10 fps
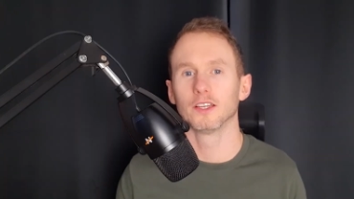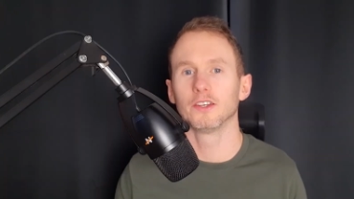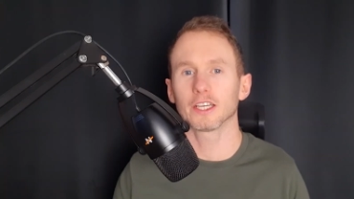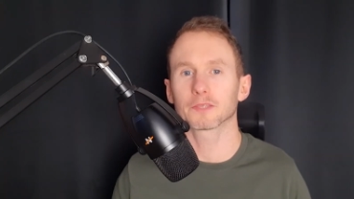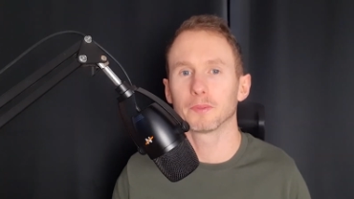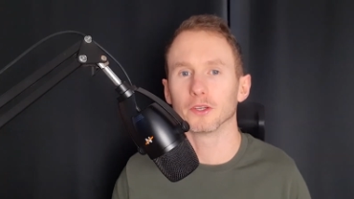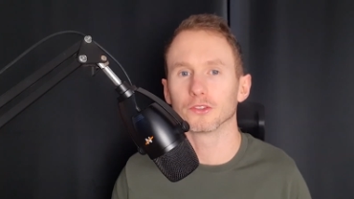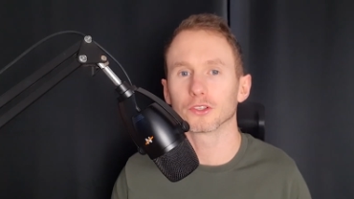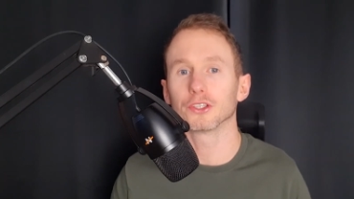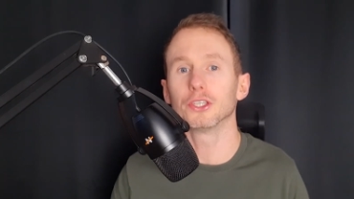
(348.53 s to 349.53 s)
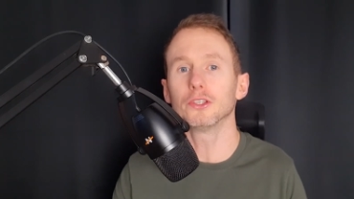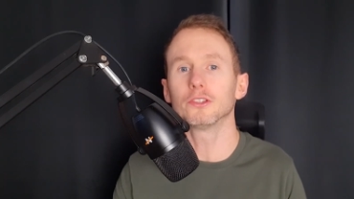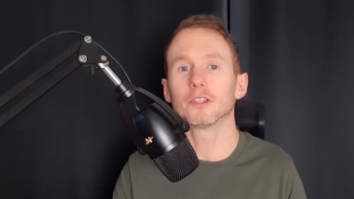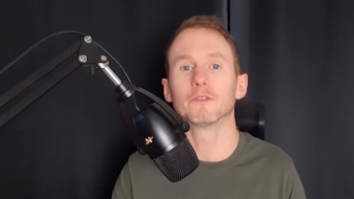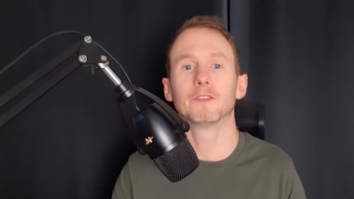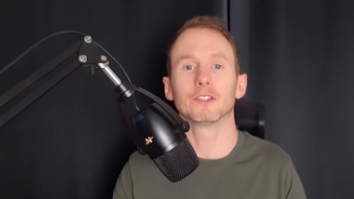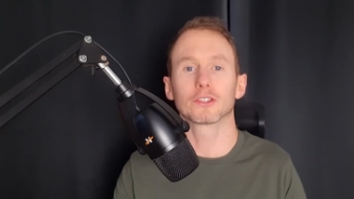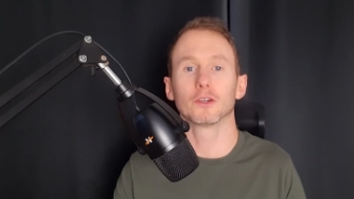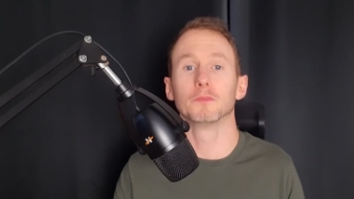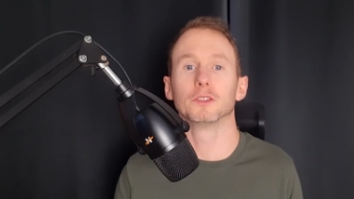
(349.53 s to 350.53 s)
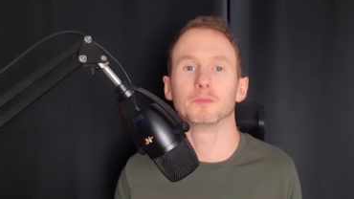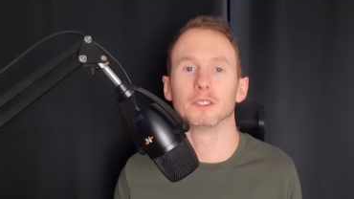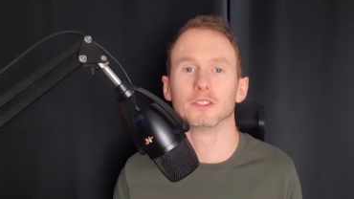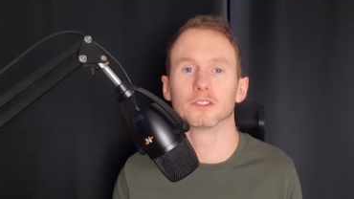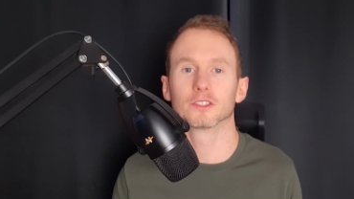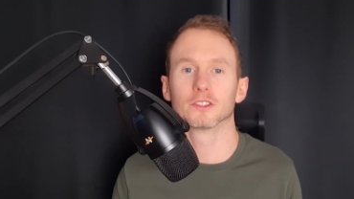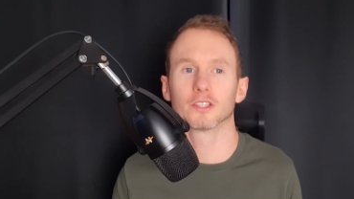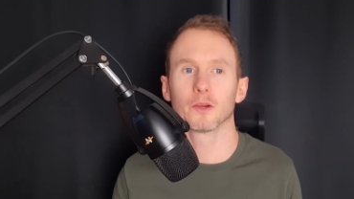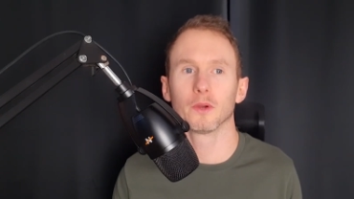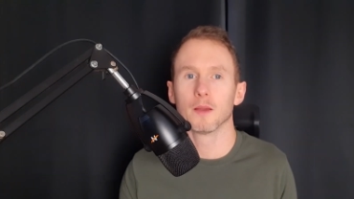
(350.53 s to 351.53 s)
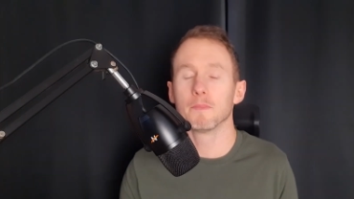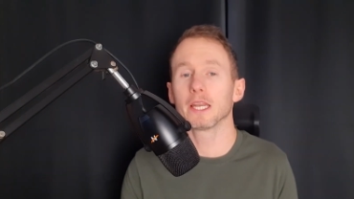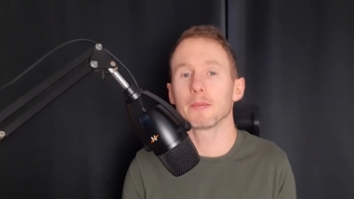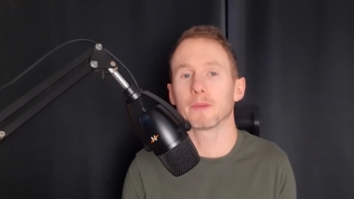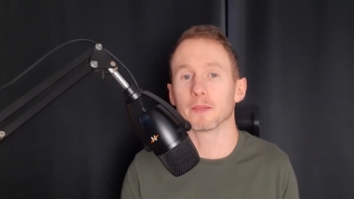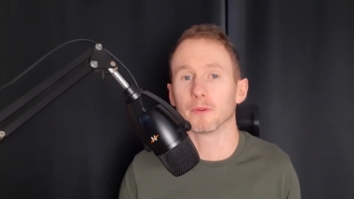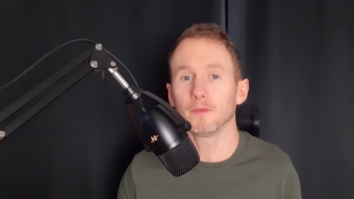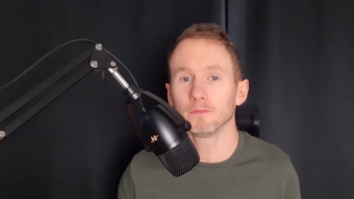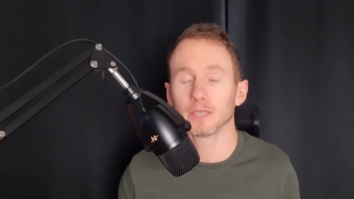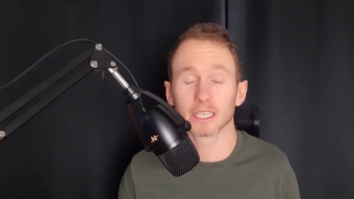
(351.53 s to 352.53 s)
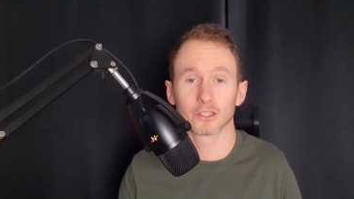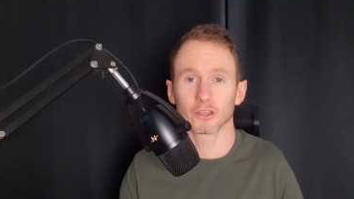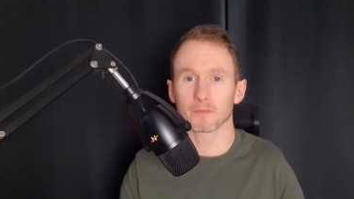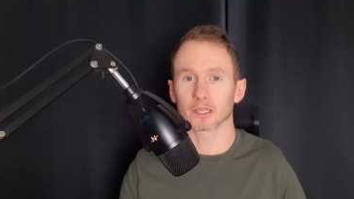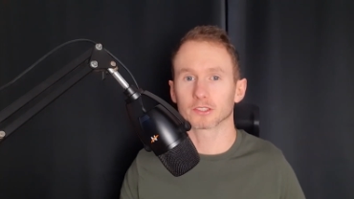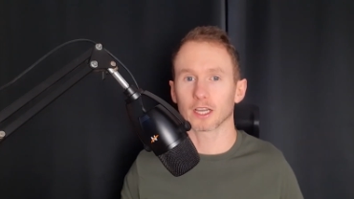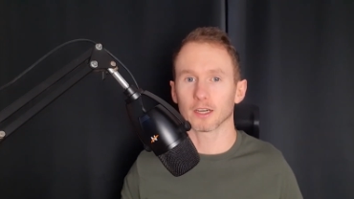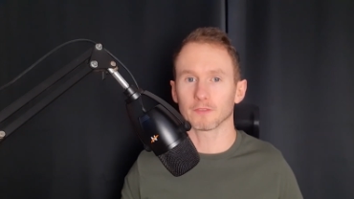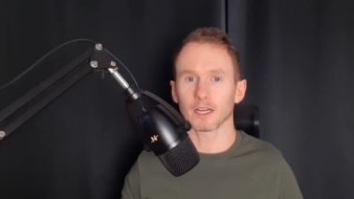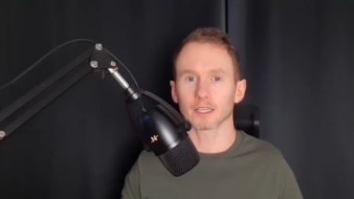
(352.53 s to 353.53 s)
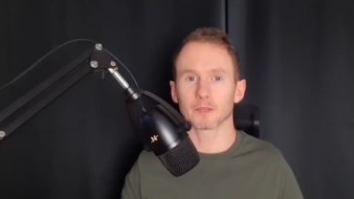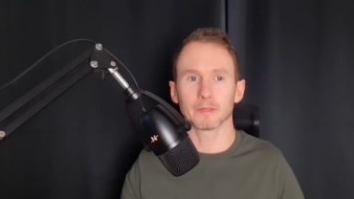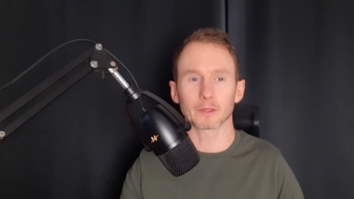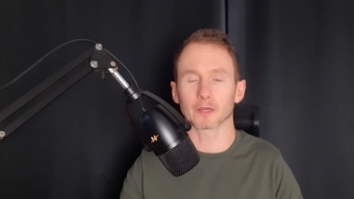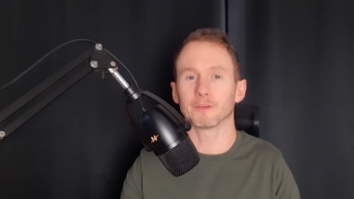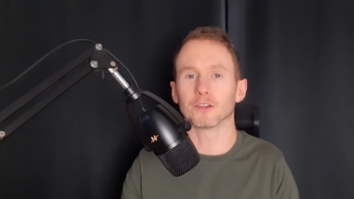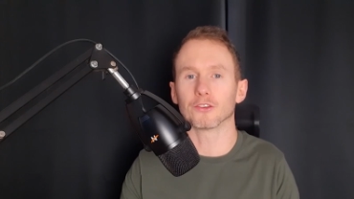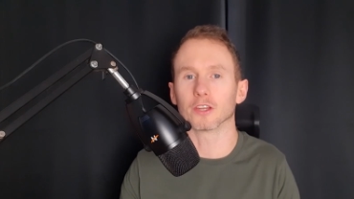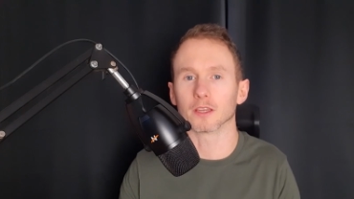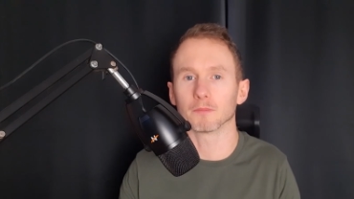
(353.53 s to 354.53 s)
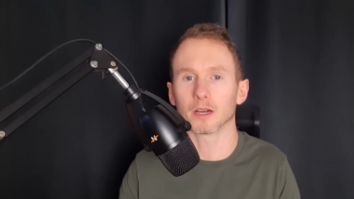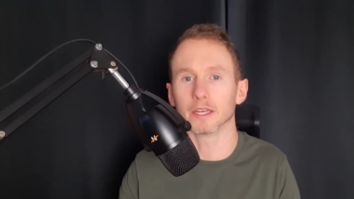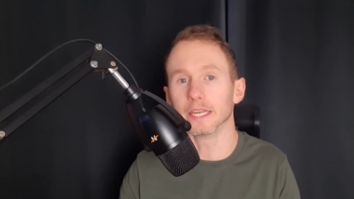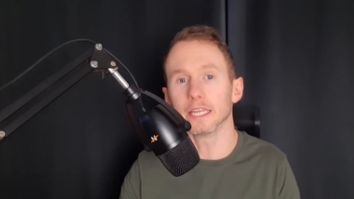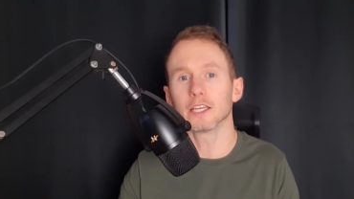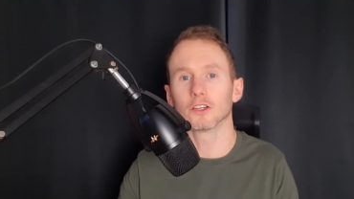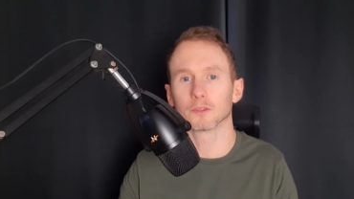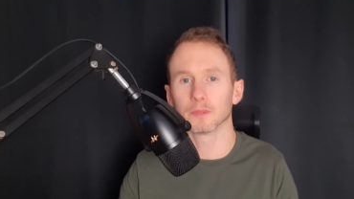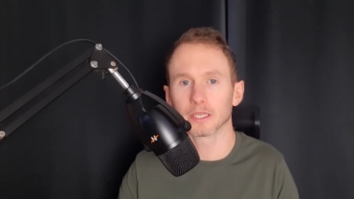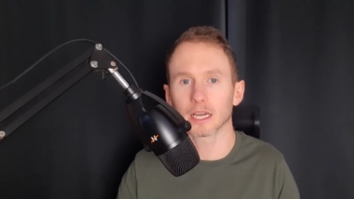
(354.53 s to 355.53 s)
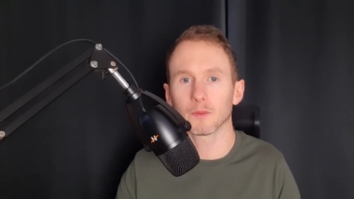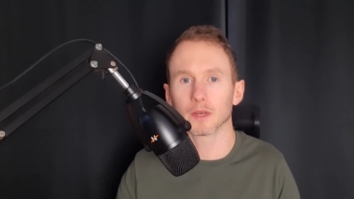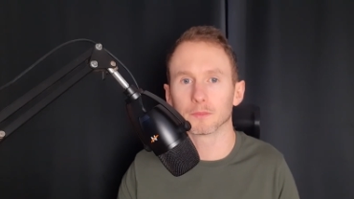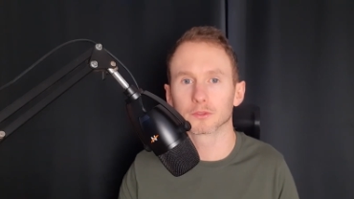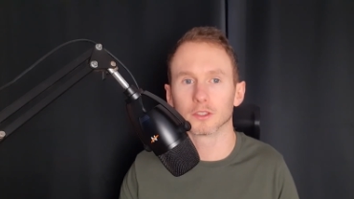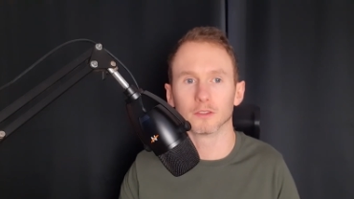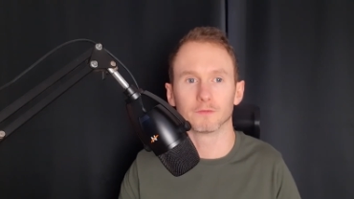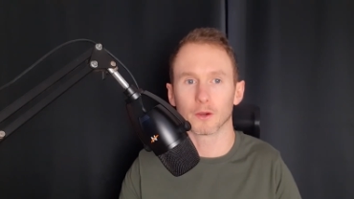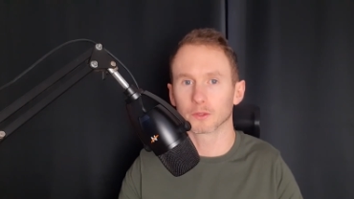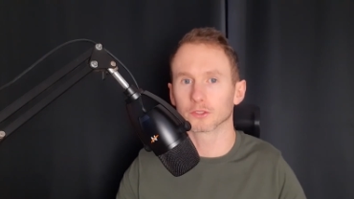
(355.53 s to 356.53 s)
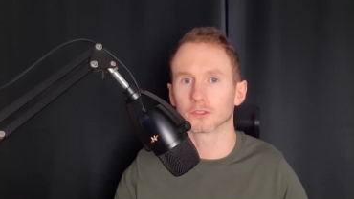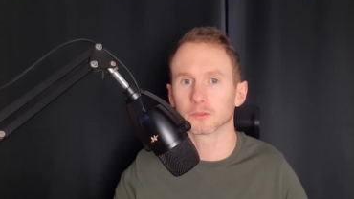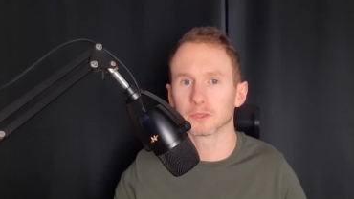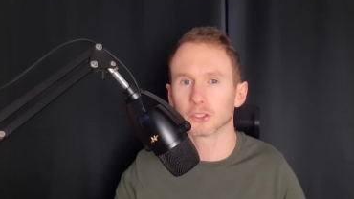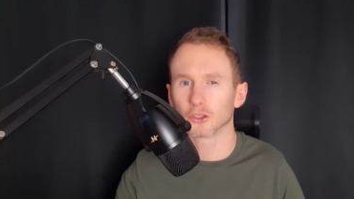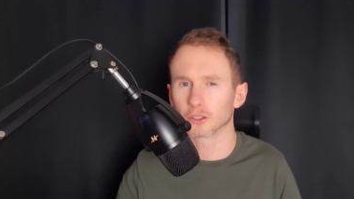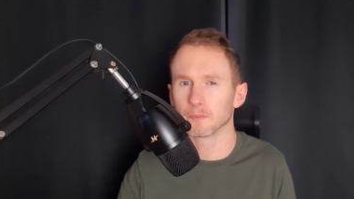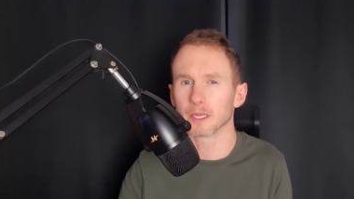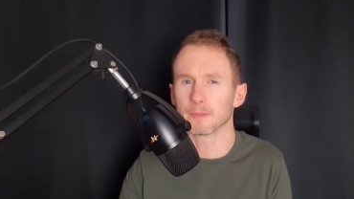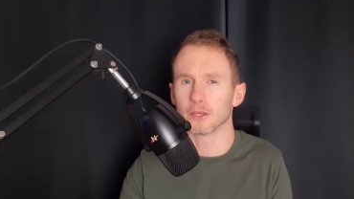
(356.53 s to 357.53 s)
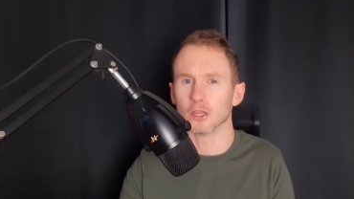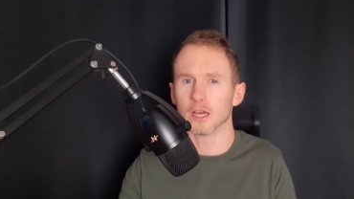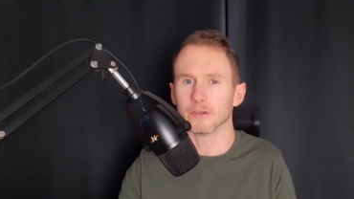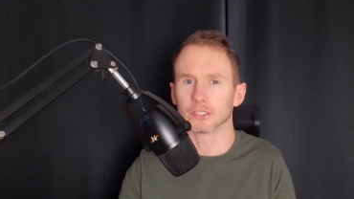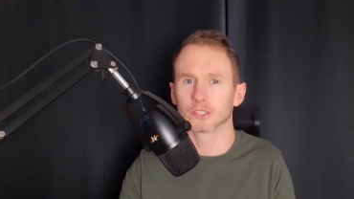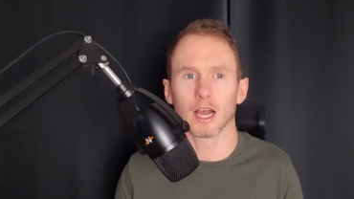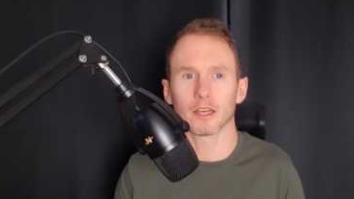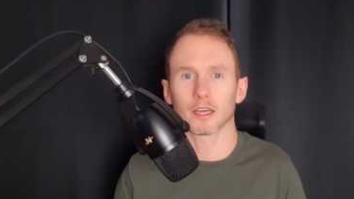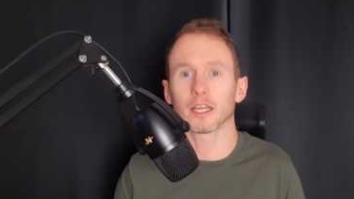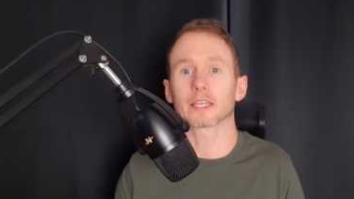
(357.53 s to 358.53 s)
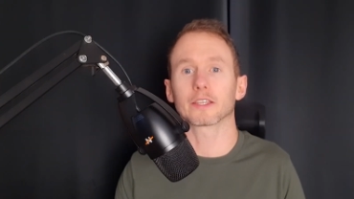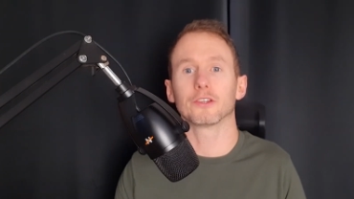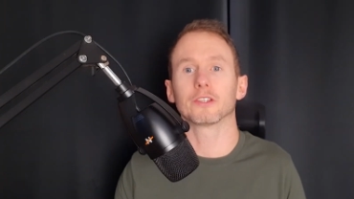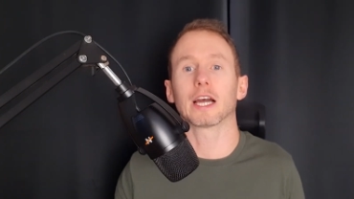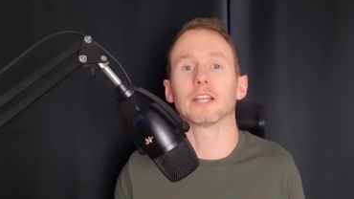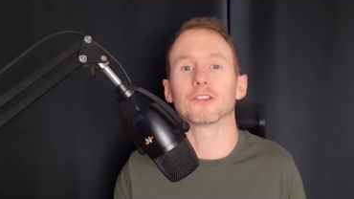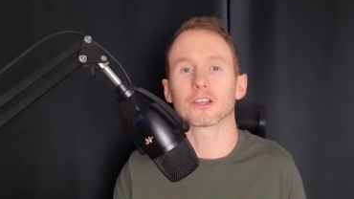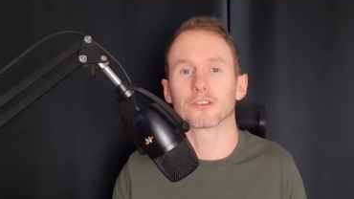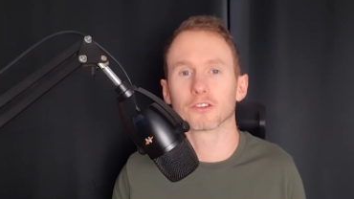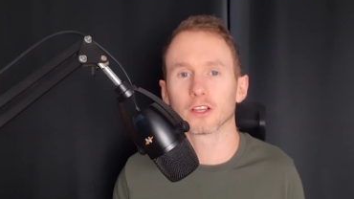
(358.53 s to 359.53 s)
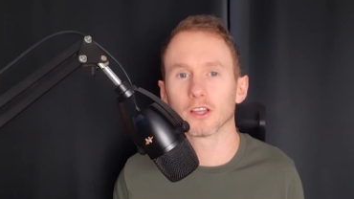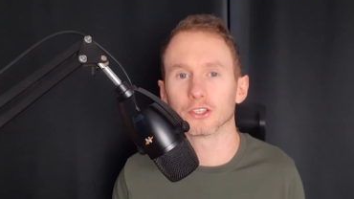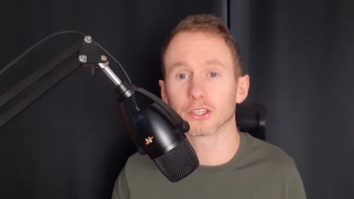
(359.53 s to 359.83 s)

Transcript: Next point, use physical movements. So many people, including myself, I can be quite fidgety. My knee goes up and down when I'm sort of focused on something or can be a bit nervous, and I like using hand gestures a lot. You